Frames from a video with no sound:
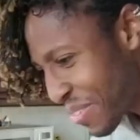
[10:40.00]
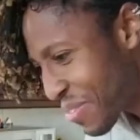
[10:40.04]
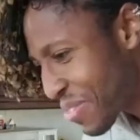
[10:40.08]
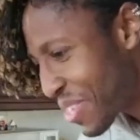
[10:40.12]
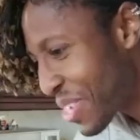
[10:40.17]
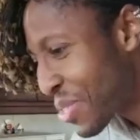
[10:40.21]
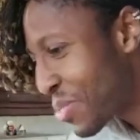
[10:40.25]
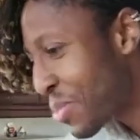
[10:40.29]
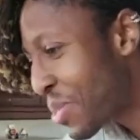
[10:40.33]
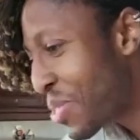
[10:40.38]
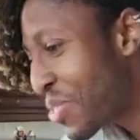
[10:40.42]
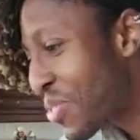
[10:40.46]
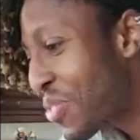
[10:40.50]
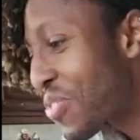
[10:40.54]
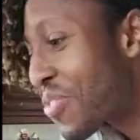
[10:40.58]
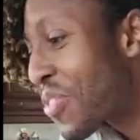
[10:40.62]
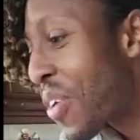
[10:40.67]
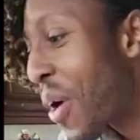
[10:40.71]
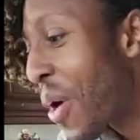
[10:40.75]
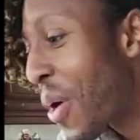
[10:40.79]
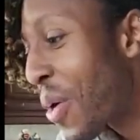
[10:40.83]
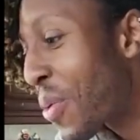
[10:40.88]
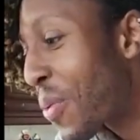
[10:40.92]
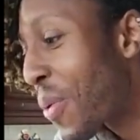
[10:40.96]
fish was
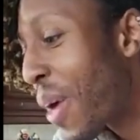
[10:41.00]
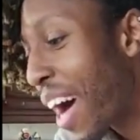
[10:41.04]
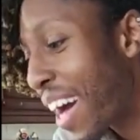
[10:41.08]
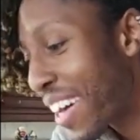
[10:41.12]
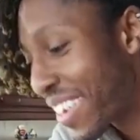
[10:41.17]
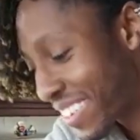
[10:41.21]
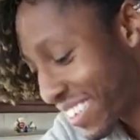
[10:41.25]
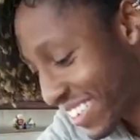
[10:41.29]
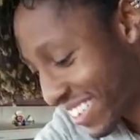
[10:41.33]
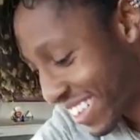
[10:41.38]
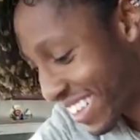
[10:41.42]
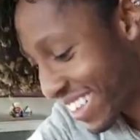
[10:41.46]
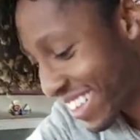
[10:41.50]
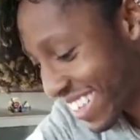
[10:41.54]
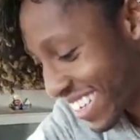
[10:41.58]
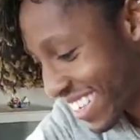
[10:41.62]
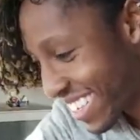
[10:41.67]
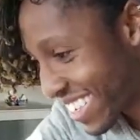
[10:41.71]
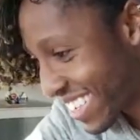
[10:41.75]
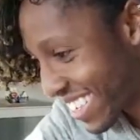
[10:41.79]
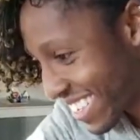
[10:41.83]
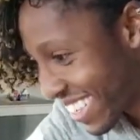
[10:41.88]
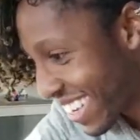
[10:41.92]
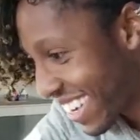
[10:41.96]
far wider than
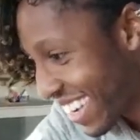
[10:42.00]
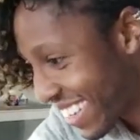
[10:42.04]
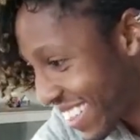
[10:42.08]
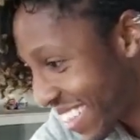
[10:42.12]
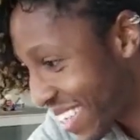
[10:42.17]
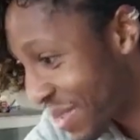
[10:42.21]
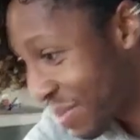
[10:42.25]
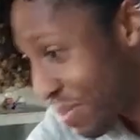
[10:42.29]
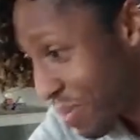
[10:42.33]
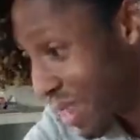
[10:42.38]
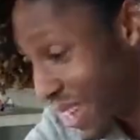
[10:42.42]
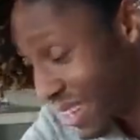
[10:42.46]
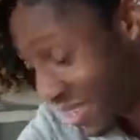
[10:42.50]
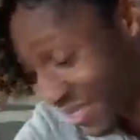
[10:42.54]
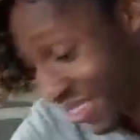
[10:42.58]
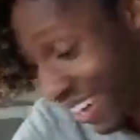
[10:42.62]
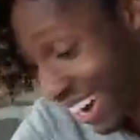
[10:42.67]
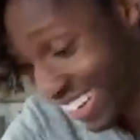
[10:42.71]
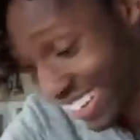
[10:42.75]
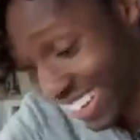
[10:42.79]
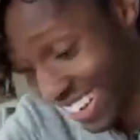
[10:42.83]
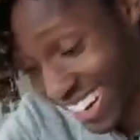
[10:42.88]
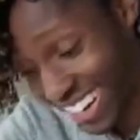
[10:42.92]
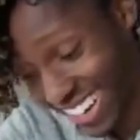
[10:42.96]
this, bin
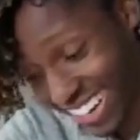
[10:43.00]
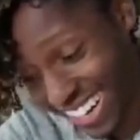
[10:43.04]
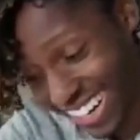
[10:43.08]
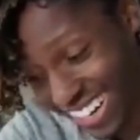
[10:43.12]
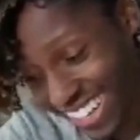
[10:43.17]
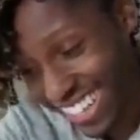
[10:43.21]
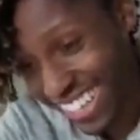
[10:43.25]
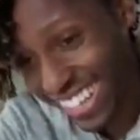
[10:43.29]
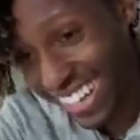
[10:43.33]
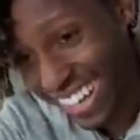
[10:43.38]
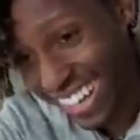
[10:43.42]
right here.